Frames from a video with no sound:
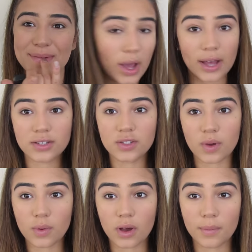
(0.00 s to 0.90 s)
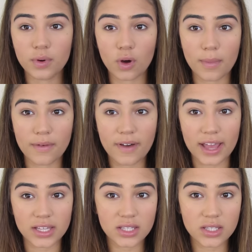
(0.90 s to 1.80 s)
What else do I want to put on my
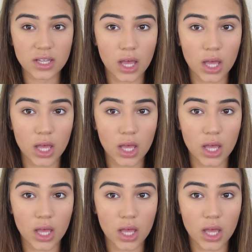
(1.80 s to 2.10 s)
face?